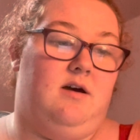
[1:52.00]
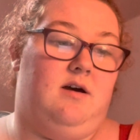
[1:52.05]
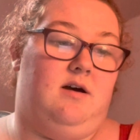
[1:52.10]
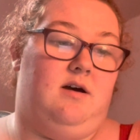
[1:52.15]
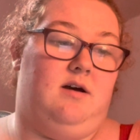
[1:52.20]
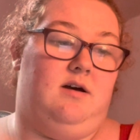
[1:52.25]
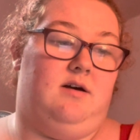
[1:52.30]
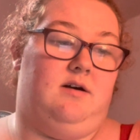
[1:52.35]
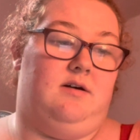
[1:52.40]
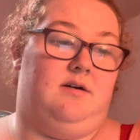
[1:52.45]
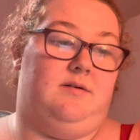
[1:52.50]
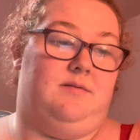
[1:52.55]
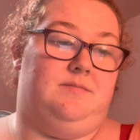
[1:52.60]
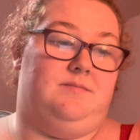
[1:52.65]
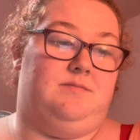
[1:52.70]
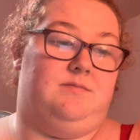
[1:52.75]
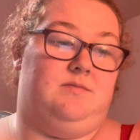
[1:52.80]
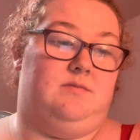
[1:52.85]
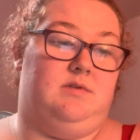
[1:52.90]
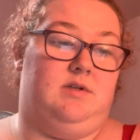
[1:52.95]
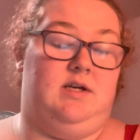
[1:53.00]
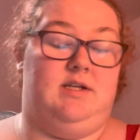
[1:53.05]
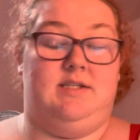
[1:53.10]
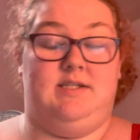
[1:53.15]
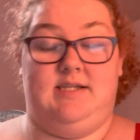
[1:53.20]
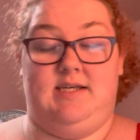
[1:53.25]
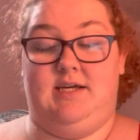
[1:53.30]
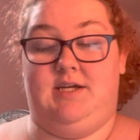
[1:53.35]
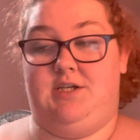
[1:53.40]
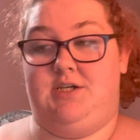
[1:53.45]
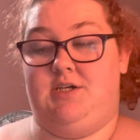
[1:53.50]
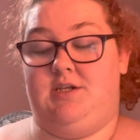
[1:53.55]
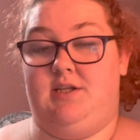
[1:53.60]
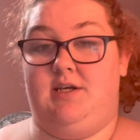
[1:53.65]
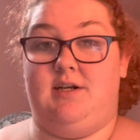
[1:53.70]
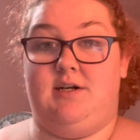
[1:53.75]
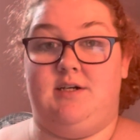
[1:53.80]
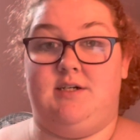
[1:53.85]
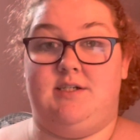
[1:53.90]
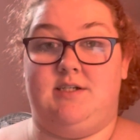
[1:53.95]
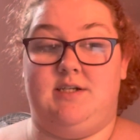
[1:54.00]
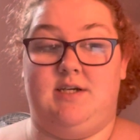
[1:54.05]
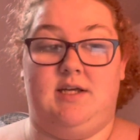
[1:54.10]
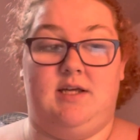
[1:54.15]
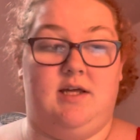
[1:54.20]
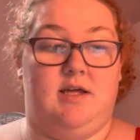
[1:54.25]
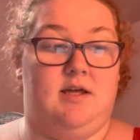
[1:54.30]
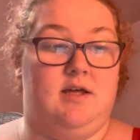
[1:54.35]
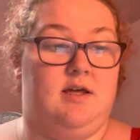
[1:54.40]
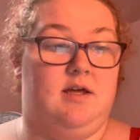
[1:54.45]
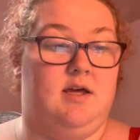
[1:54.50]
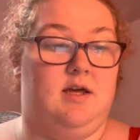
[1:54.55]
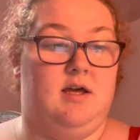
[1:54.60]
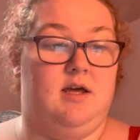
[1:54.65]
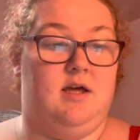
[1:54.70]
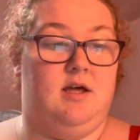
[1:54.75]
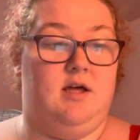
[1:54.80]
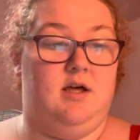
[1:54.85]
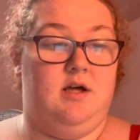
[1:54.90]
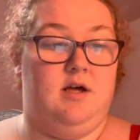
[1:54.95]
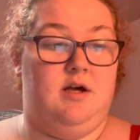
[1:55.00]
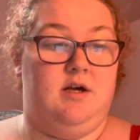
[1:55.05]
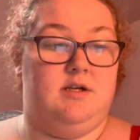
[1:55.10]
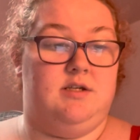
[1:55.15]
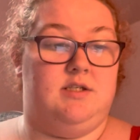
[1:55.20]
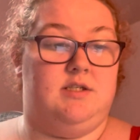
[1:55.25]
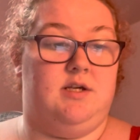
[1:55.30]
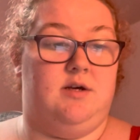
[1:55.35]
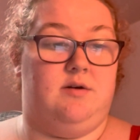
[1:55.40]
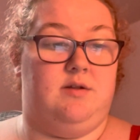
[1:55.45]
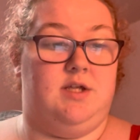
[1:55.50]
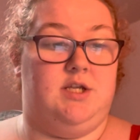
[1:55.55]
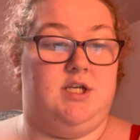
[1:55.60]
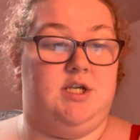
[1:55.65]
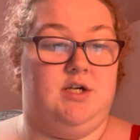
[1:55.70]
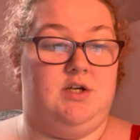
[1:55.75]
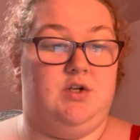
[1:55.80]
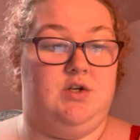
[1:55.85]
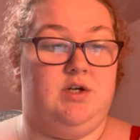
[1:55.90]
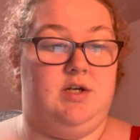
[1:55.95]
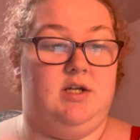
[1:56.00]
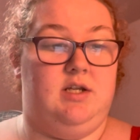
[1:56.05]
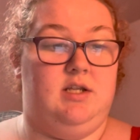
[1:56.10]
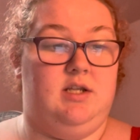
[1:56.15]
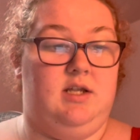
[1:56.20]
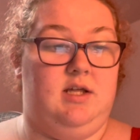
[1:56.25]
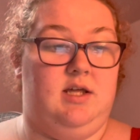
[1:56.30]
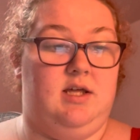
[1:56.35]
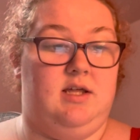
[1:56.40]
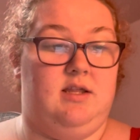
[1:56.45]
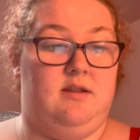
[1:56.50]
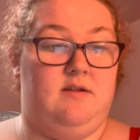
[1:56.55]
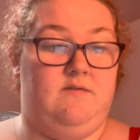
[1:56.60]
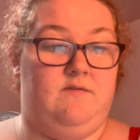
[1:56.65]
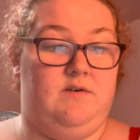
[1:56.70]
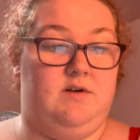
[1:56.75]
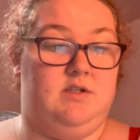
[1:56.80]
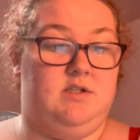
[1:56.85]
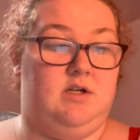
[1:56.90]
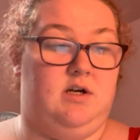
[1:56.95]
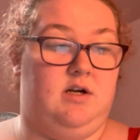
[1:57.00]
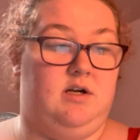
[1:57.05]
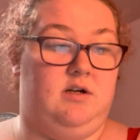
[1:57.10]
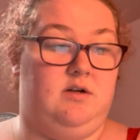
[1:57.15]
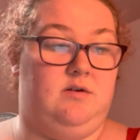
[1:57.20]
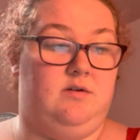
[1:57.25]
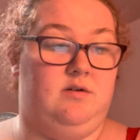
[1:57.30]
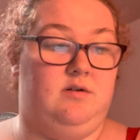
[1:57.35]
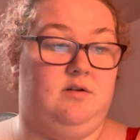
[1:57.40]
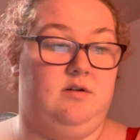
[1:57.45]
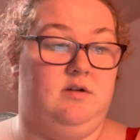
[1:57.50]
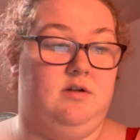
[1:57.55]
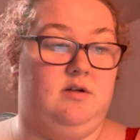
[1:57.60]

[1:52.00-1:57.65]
and teach literacy. So the children in the first article